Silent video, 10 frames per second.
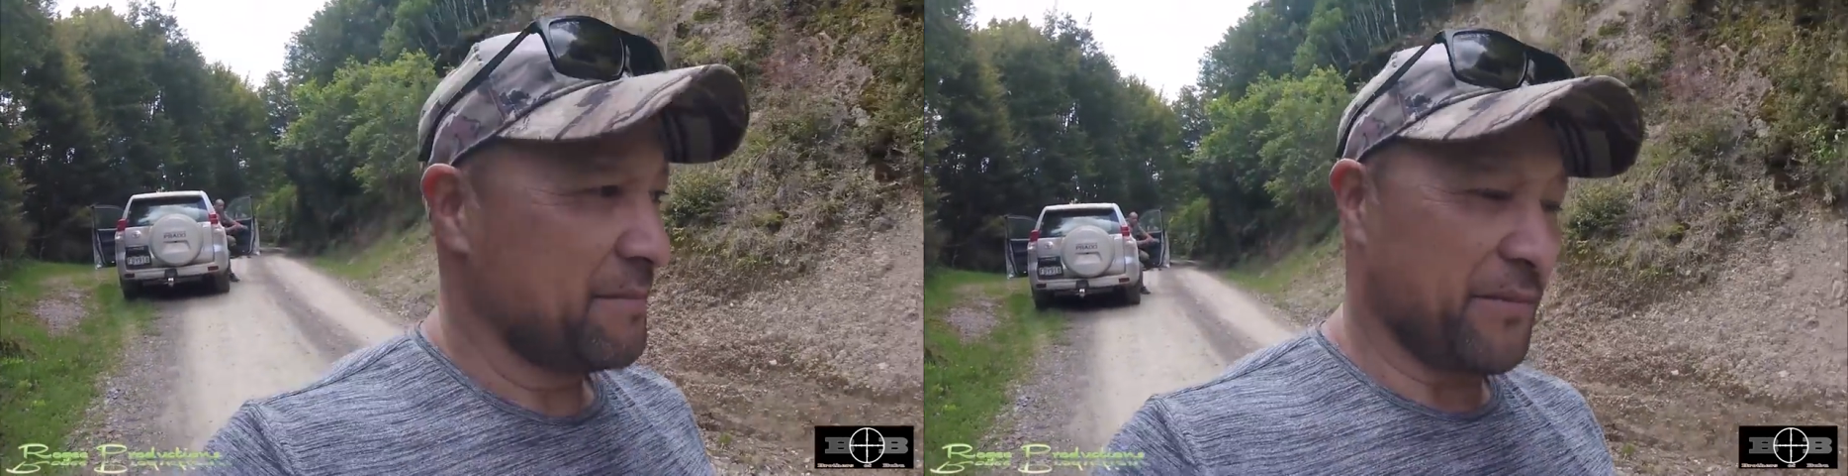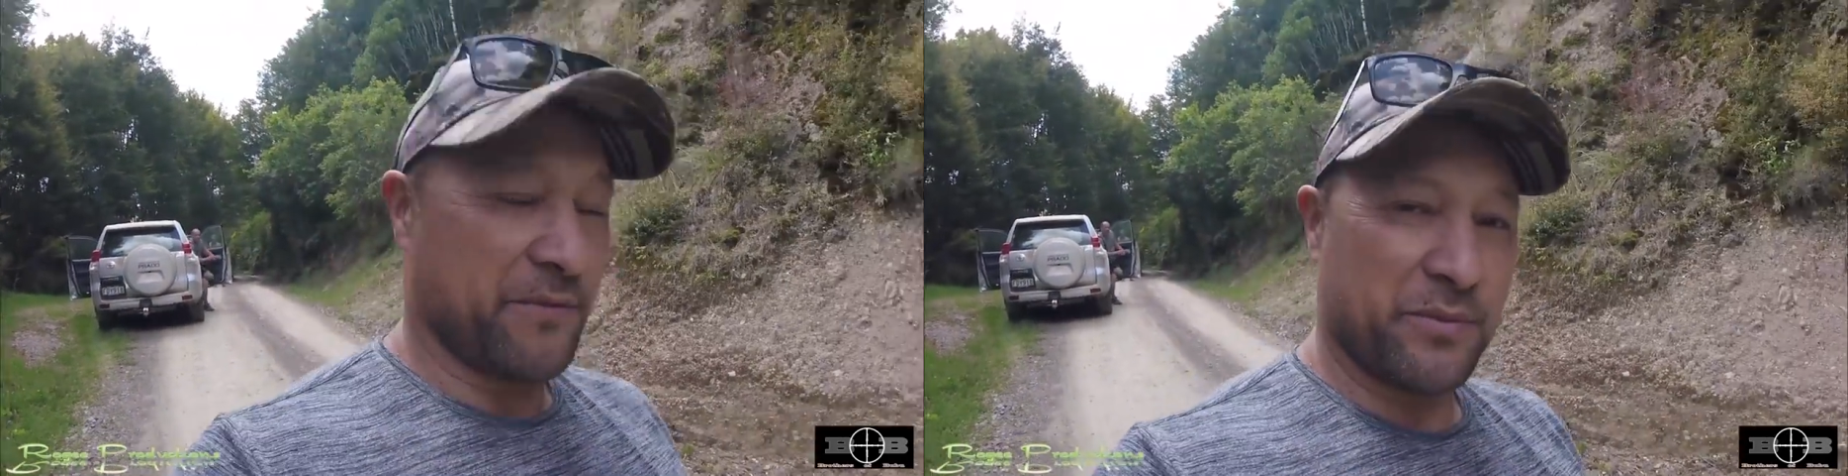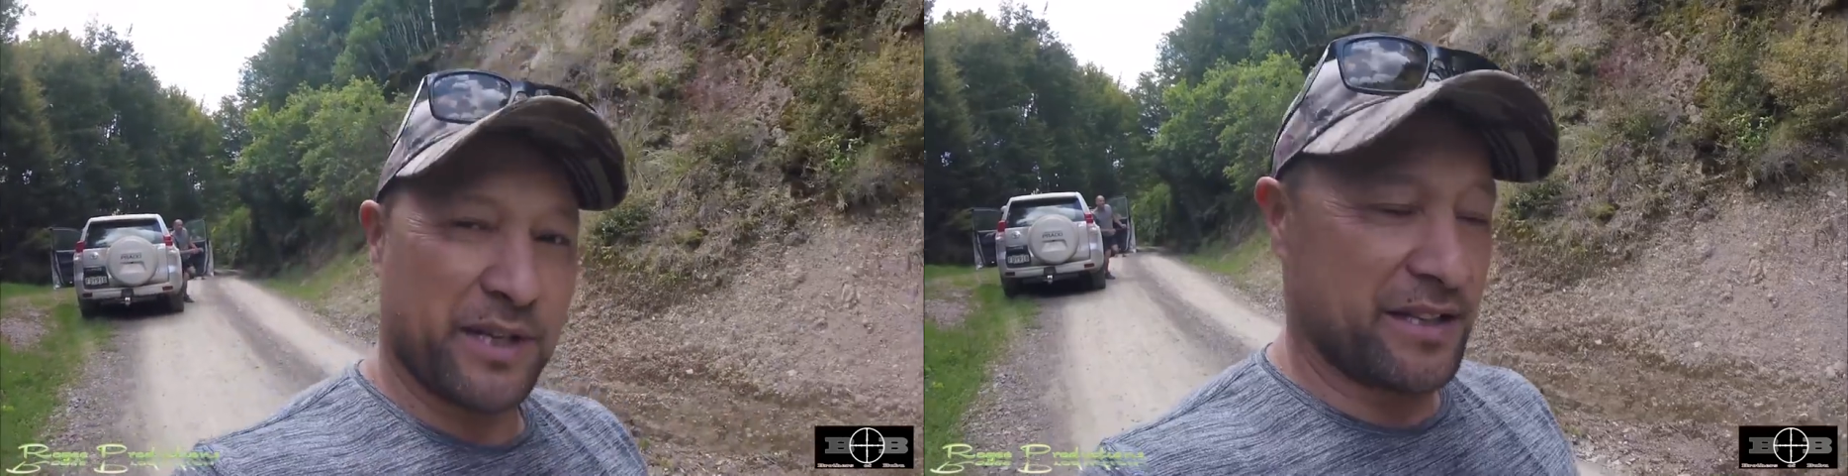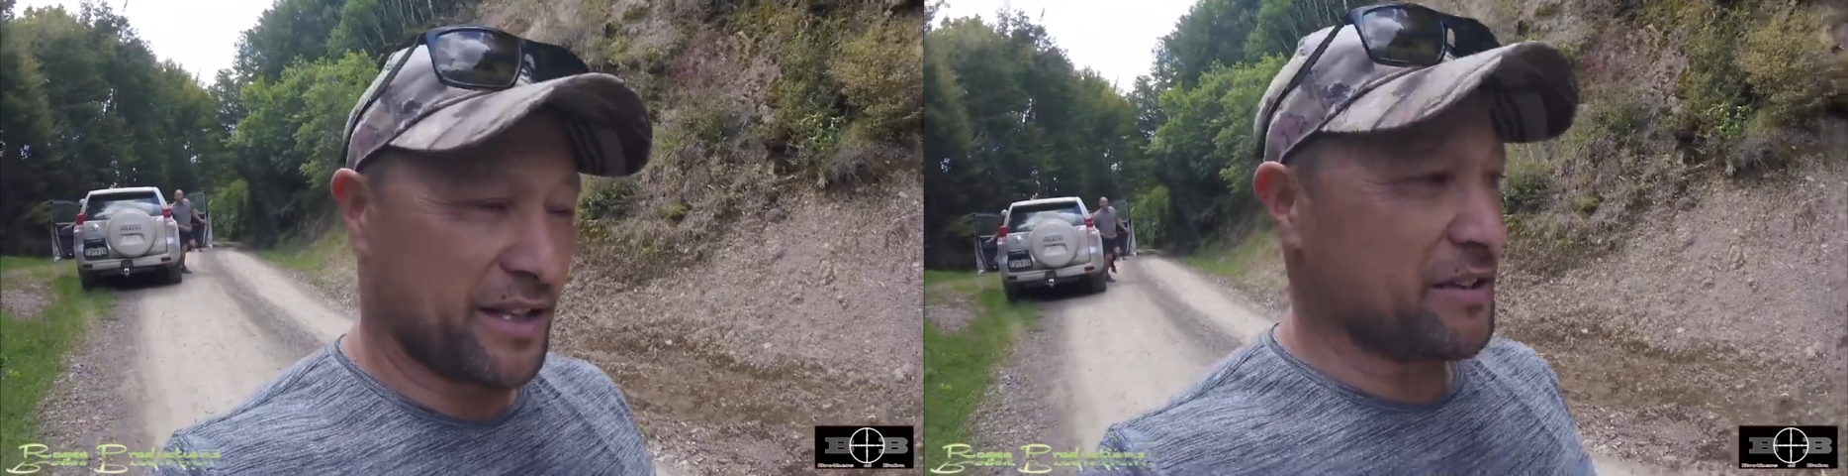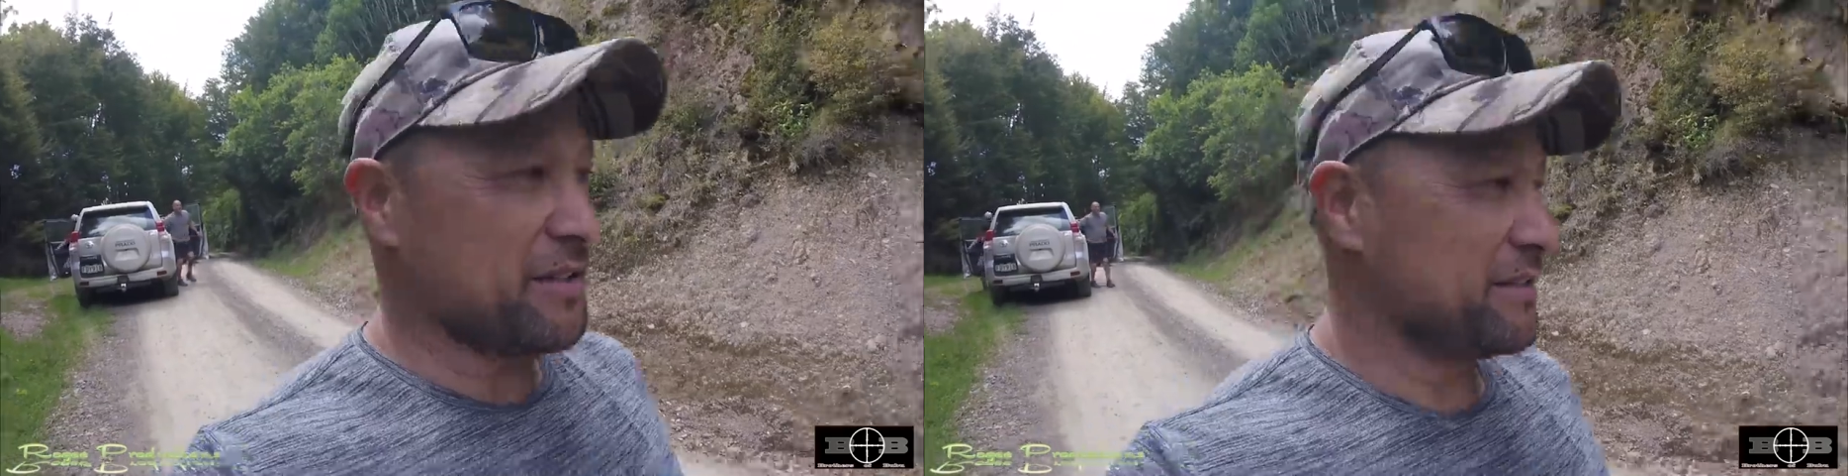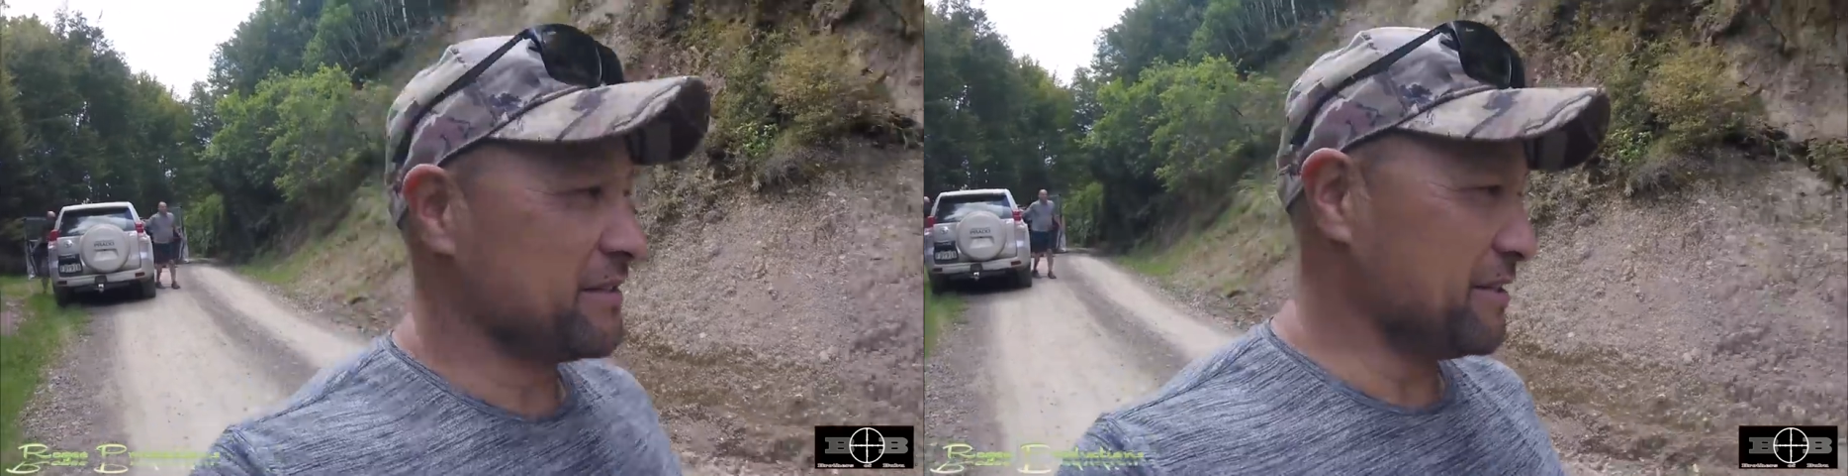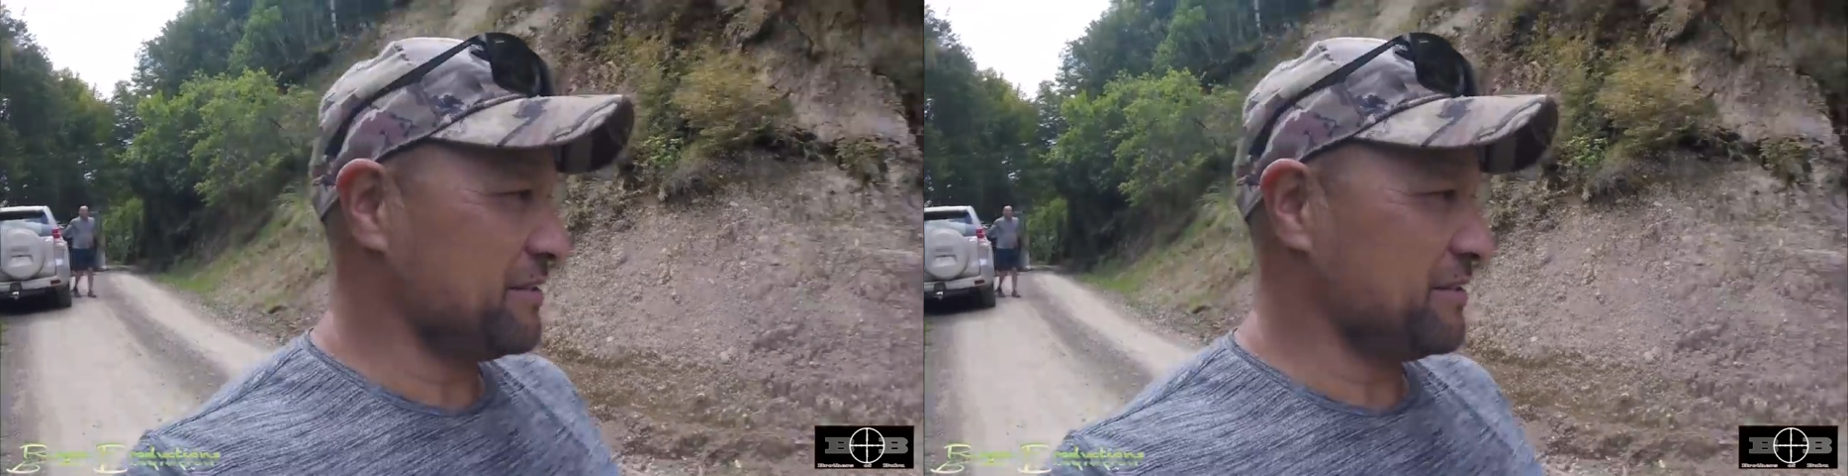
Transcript: before we head down. So